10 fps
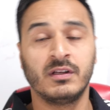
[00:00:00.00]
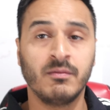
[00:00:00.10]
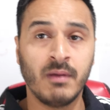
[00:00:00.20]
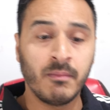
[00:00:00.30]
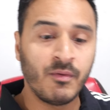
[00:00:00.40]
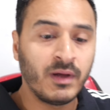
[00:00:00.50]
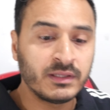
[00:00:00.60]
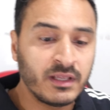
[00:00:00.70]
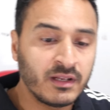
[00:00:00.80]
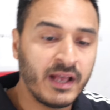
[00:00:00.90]
Remember one
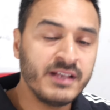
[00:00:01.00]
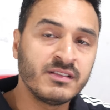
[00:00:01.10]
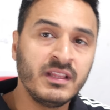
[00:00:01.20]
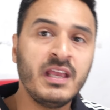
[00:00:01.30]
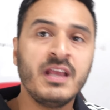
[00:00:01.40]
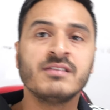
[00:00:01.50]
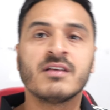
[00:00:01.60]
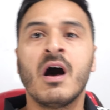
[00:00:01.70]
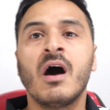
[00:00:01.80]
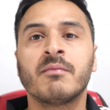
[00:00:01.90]
thing, guys, these
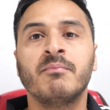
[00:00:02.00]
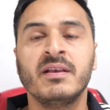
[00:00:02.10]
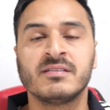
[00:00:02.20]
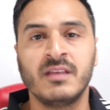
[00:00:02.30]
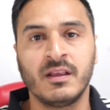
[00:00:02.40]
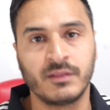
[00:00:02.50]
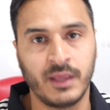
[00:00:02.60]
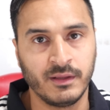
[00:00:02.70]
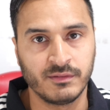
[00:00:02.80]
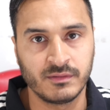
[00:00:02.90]
are basic
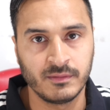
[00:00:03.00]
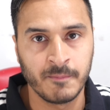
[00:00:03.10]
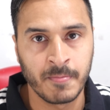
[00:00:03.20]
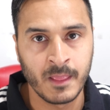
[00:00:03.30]
things.